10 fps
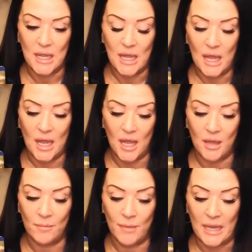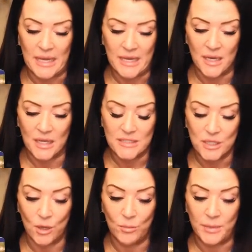and he can
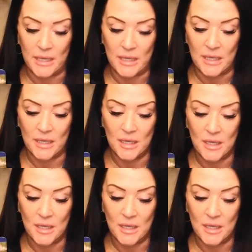also be